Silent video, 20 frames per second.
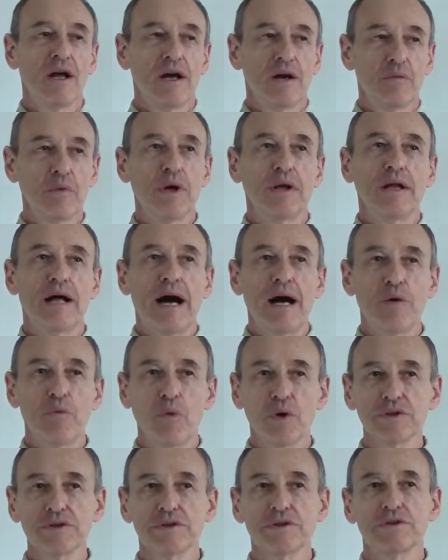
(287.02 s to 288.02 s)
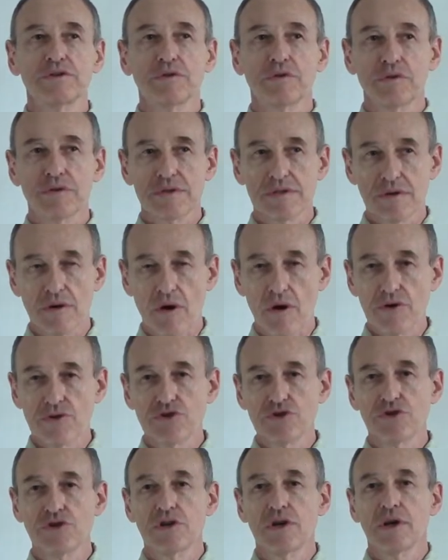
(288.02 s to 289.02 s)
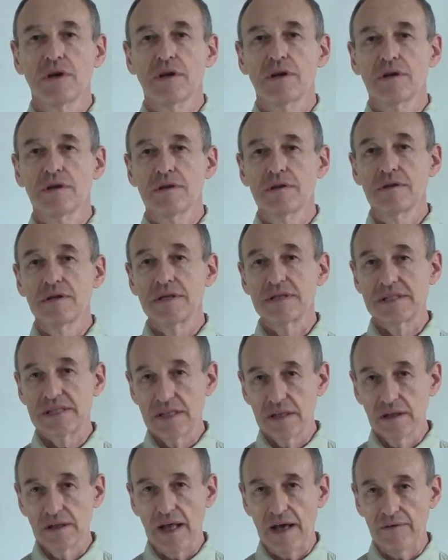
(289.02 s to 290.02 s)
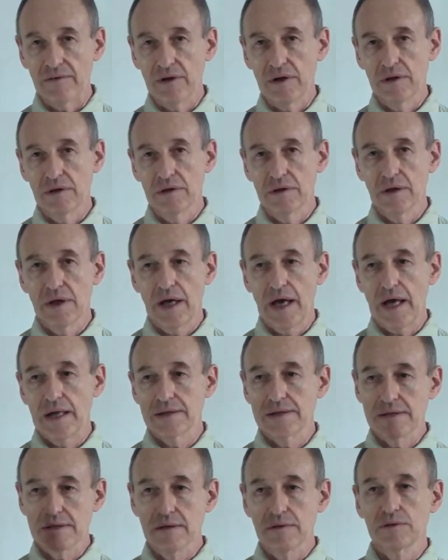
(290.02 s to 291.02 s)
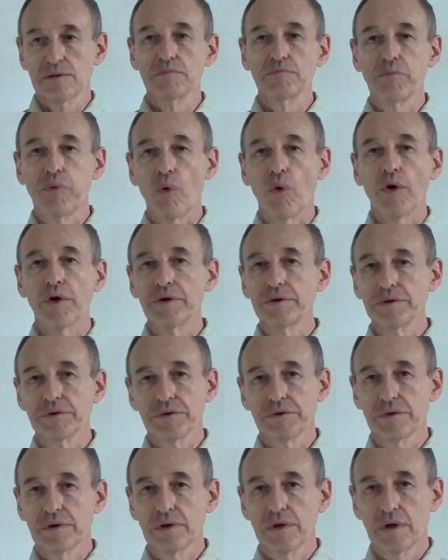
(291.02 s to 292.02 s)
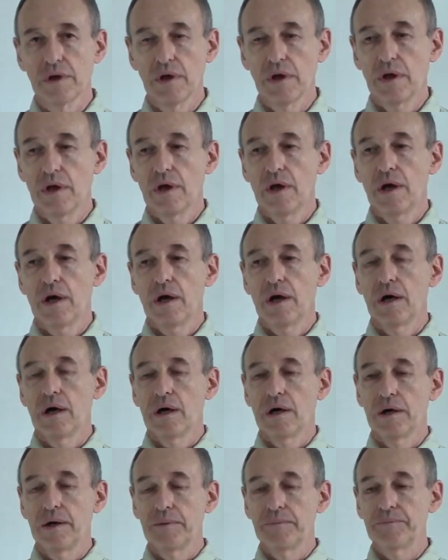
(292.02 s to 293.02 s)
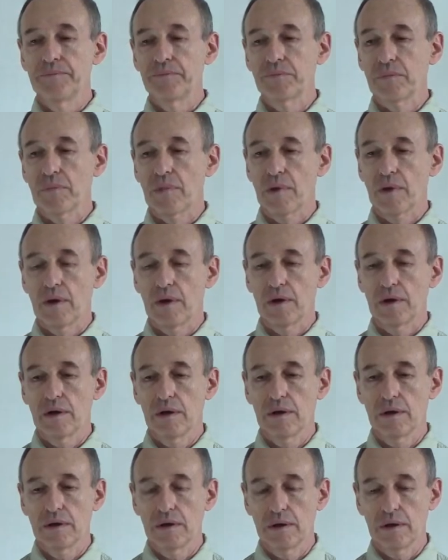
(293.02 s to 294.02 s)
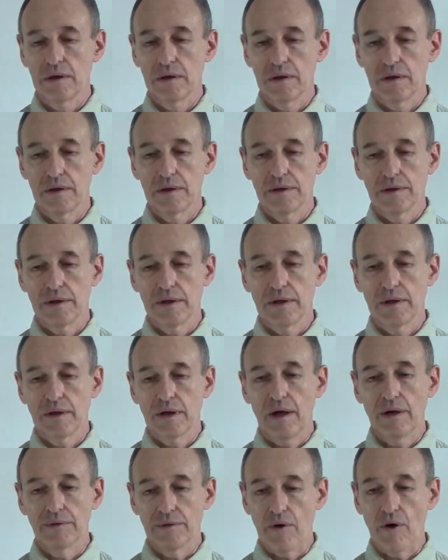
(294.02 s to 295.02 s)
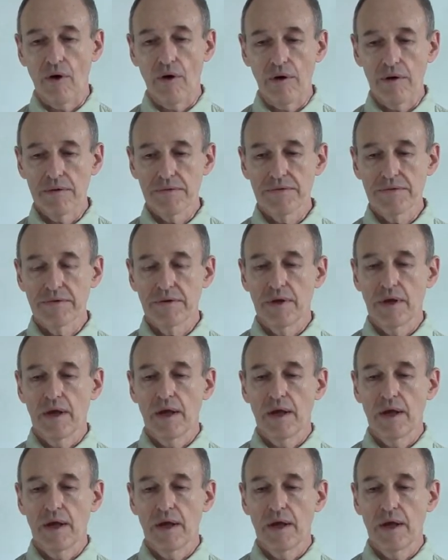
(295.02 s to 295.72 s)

Well, I wanted to research the sea level at certain point um, uh, uh, on Earth,